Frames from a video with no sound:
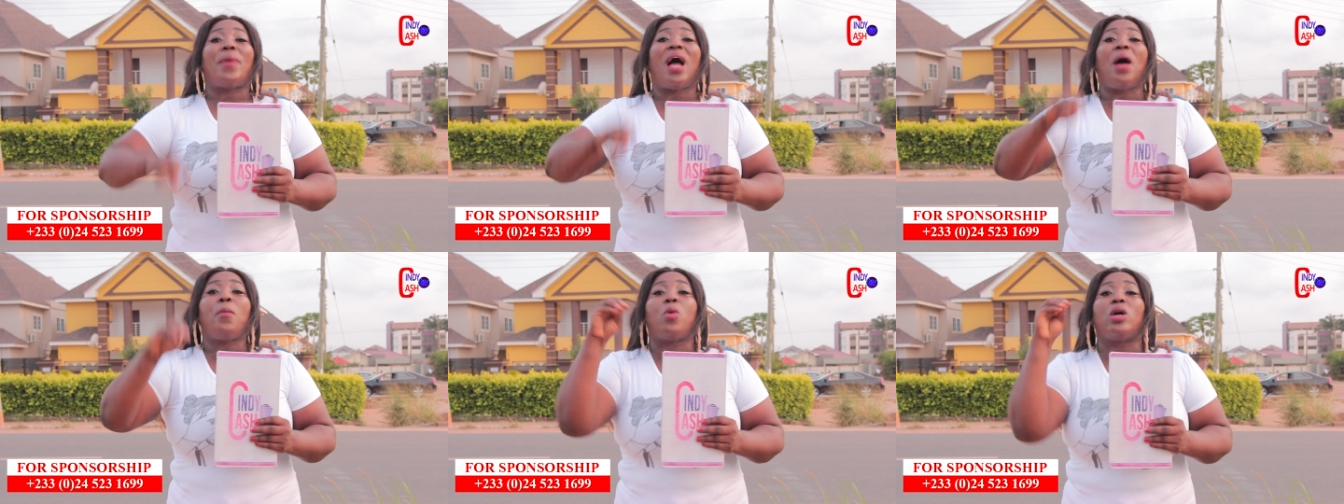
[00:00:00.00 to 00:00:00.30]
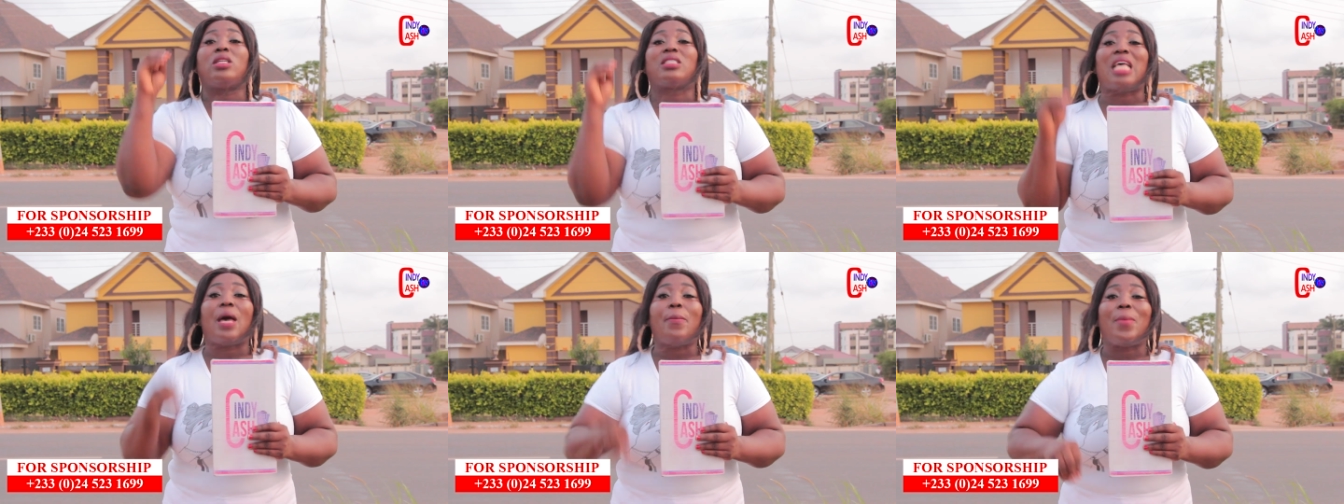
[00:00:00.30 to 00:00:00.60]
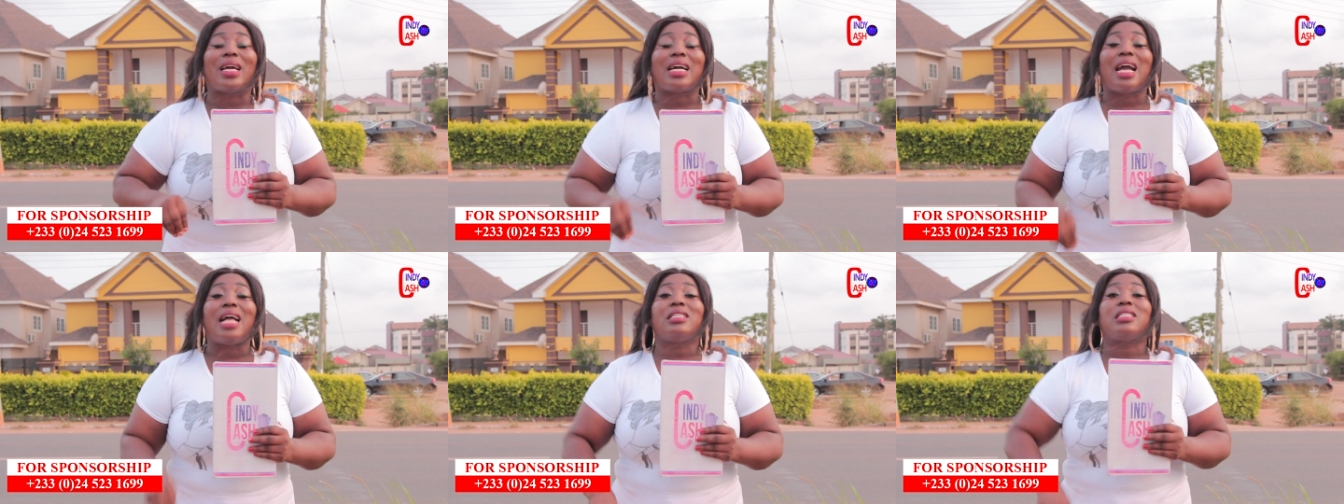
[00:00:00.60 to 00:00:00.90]
ba abonta
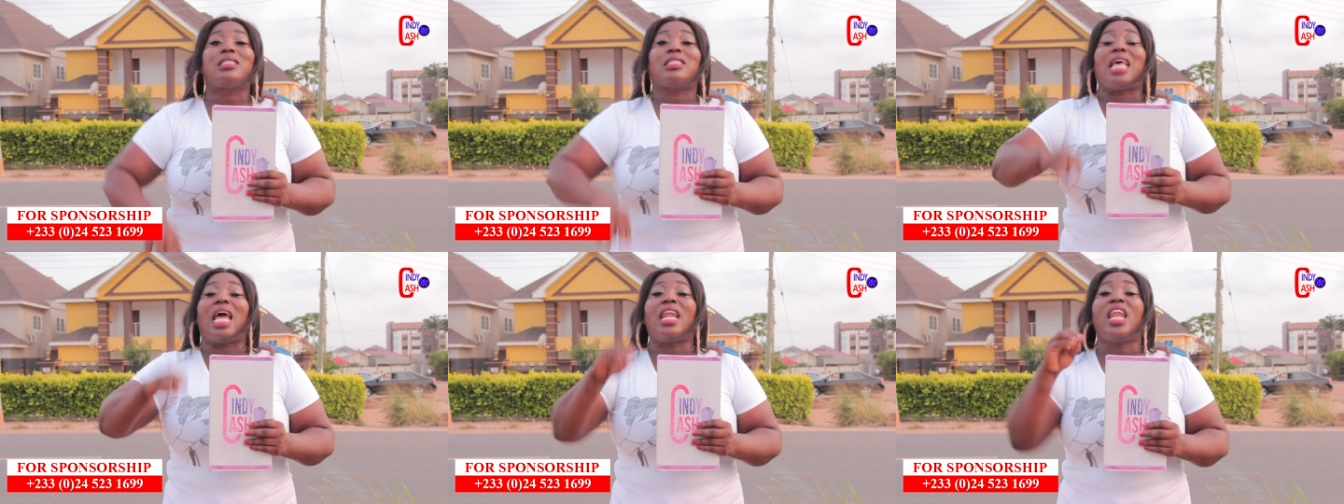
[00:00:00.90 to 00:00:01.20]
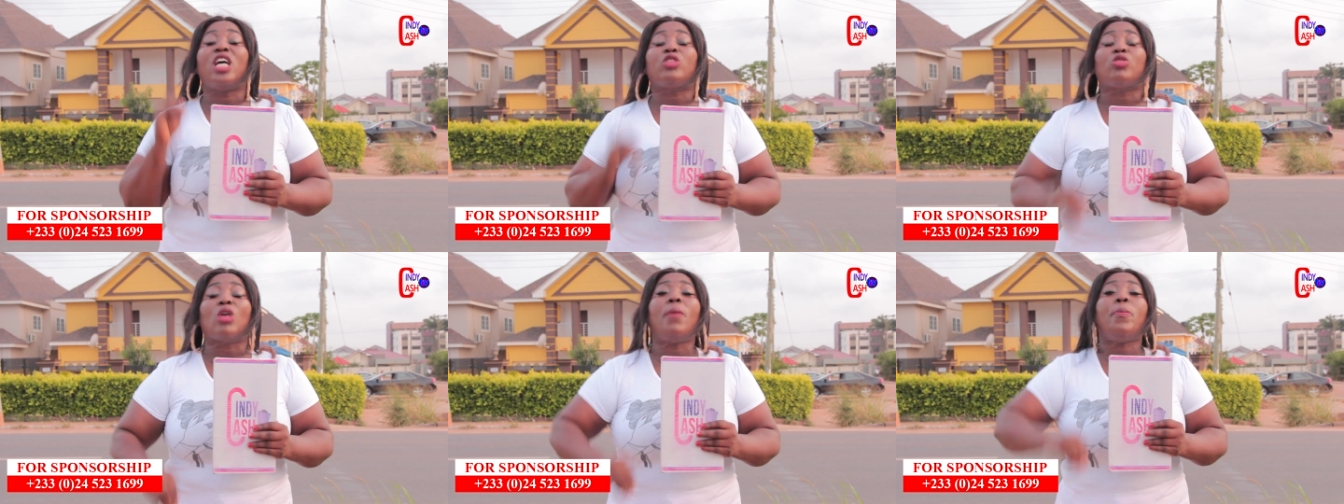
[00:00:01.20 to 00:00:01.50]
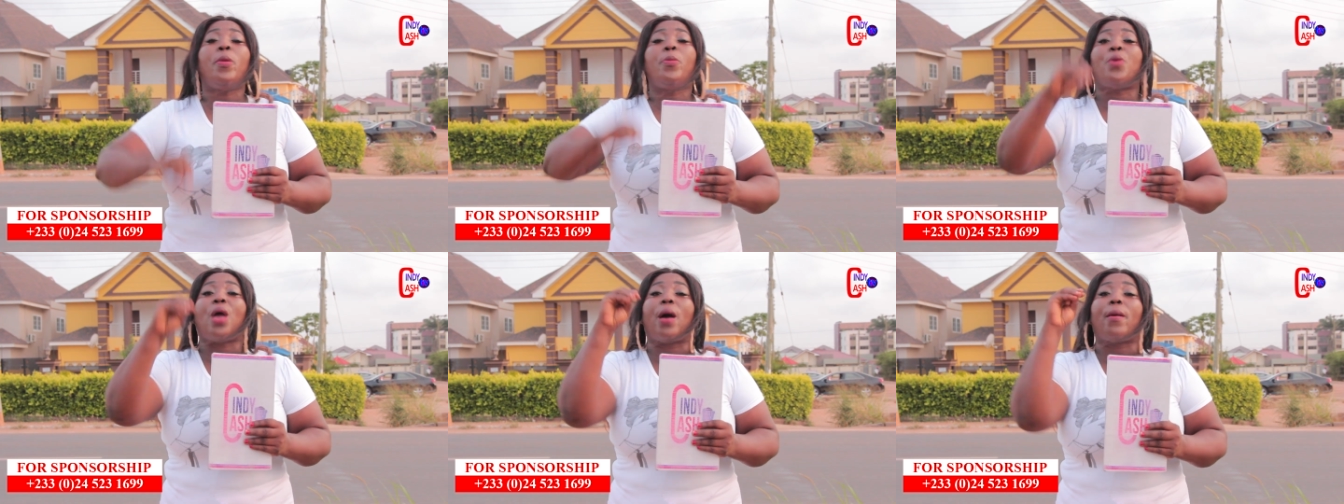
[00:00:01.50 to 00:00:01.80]
be kan ti say na so
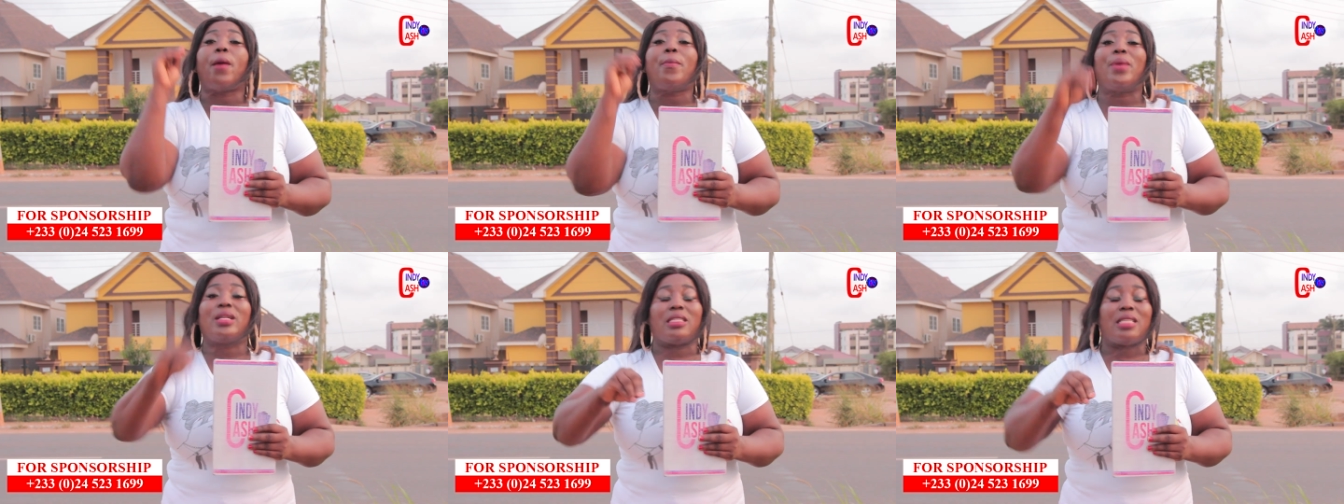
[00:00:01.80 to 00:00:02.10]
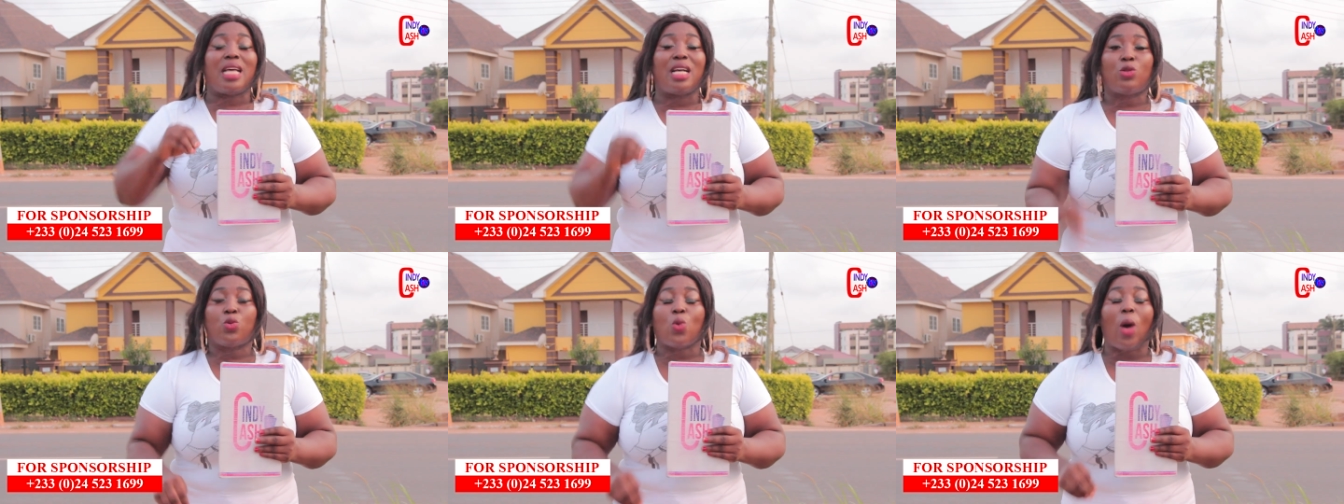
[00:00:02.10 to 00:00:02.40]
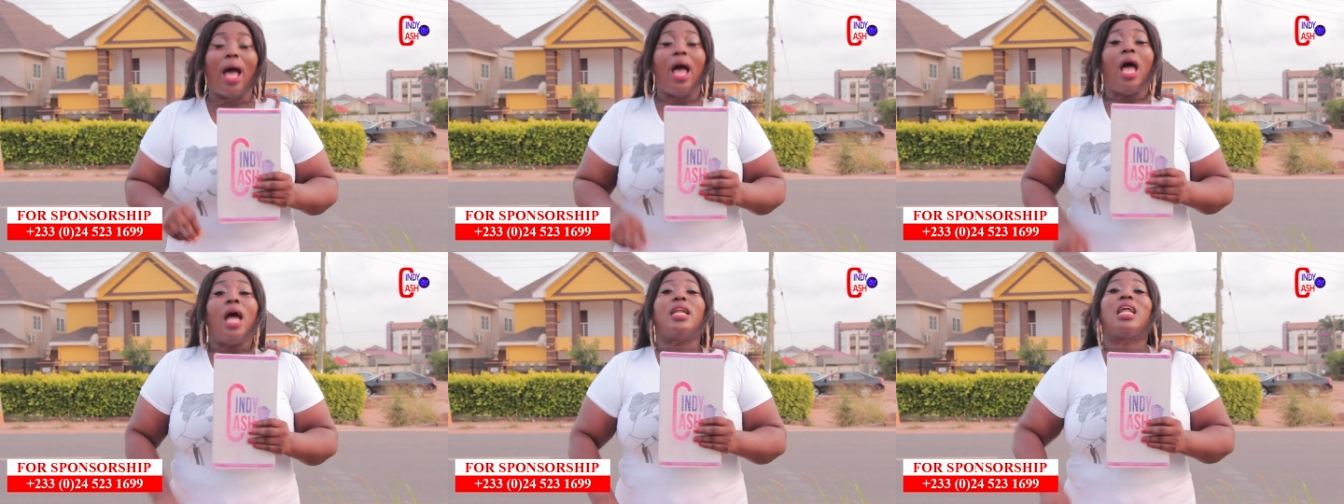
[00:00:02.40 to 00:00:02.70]
bibi a ba beta so
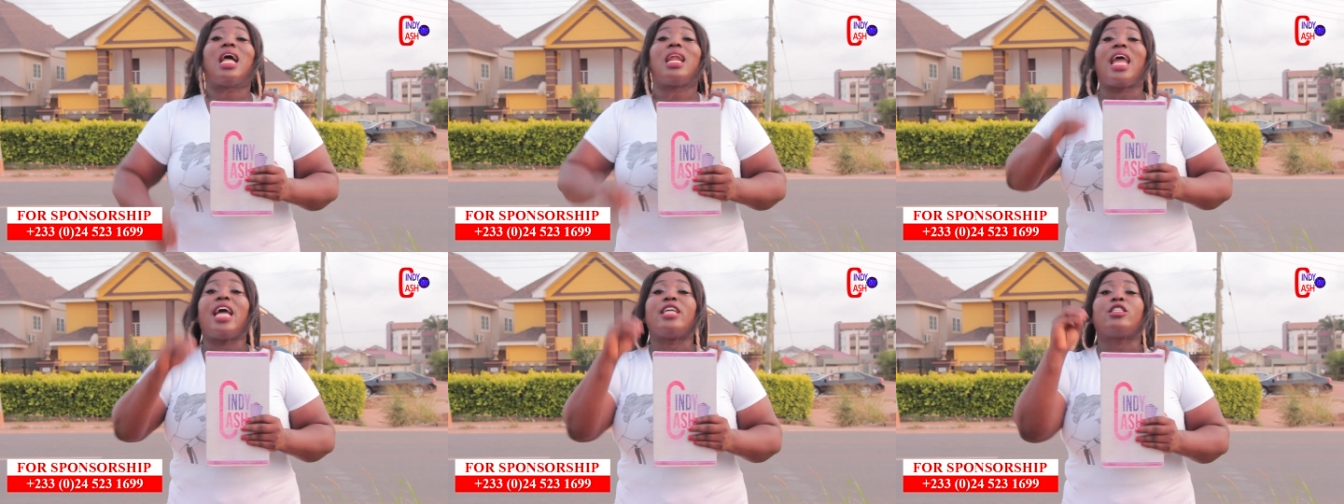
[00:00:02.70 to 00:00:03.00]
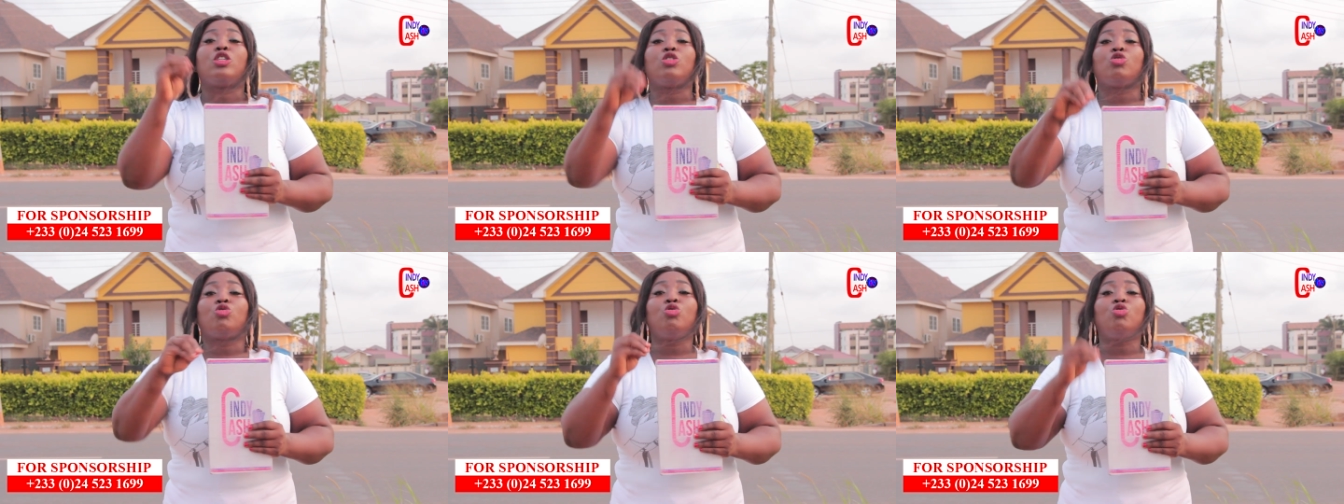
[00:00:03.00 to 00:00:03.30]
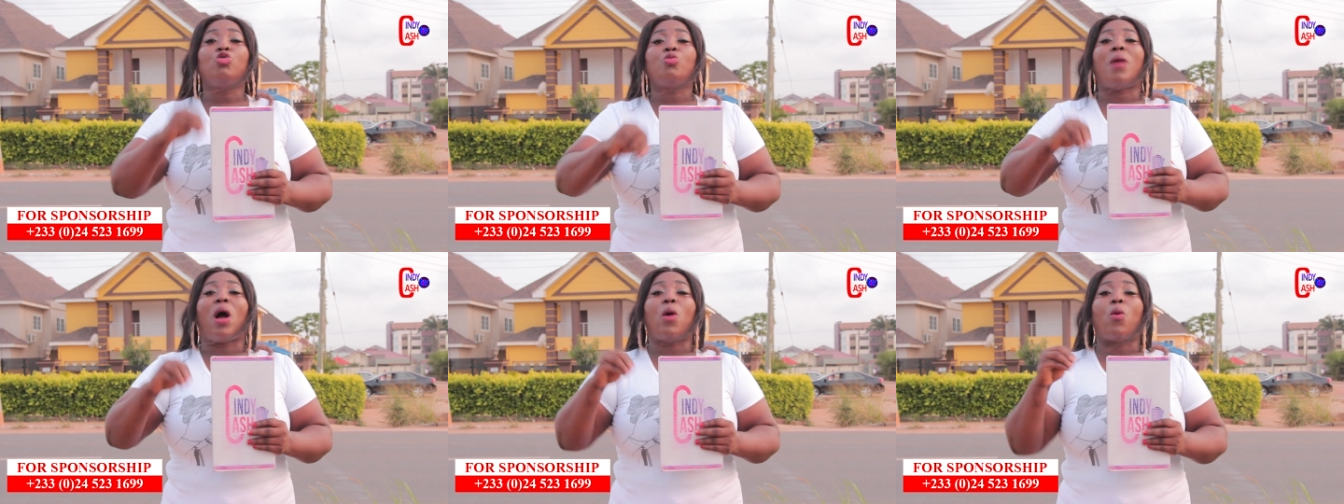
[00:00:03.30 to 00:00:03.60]
a na light
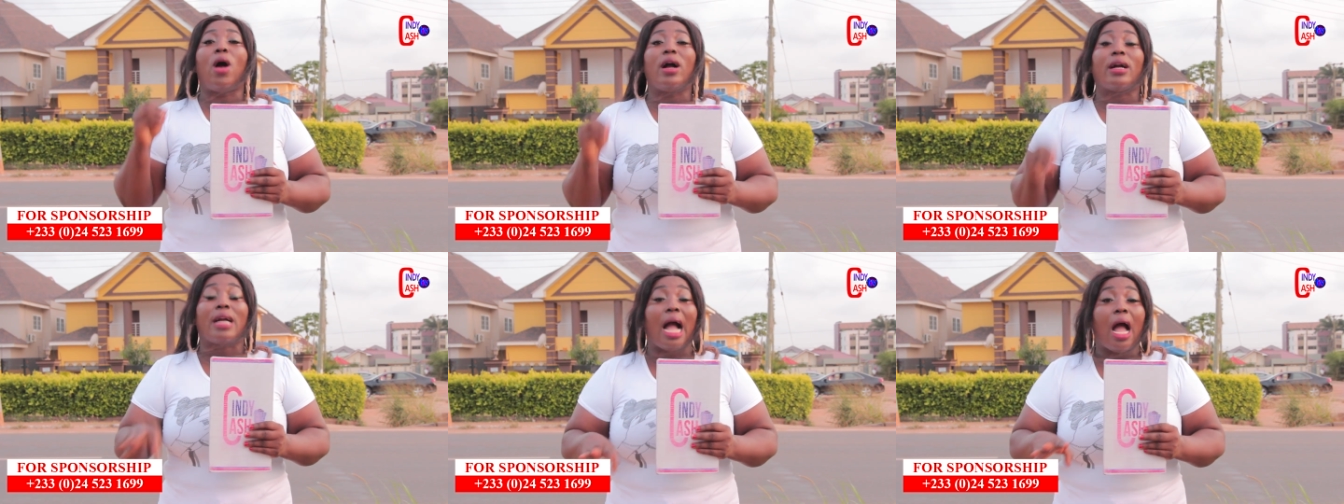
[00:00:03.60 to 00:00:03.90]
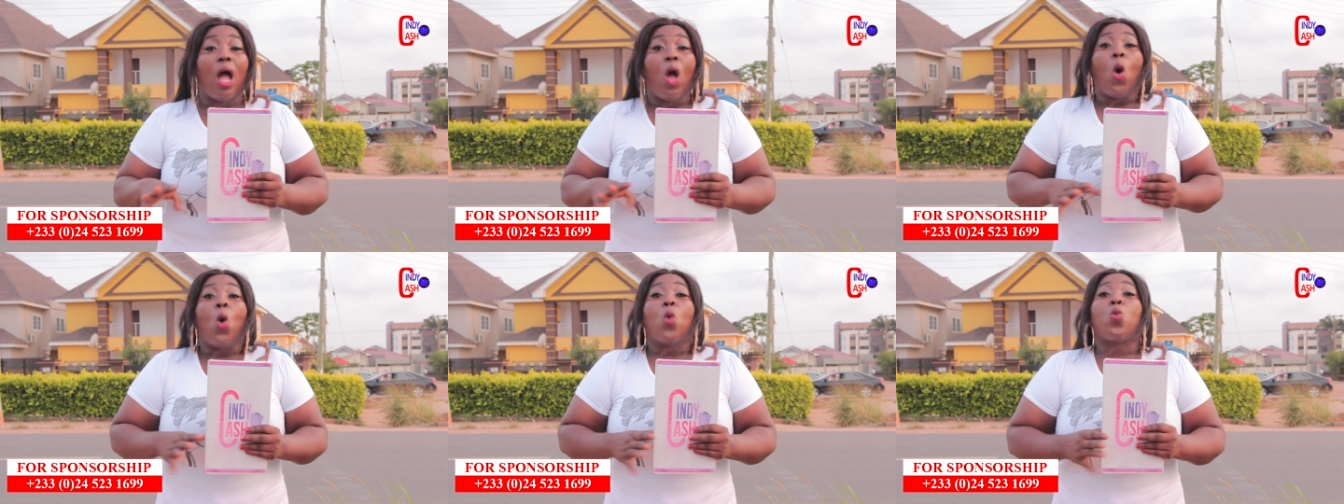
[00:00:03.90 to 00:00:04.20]
edundum a wonka.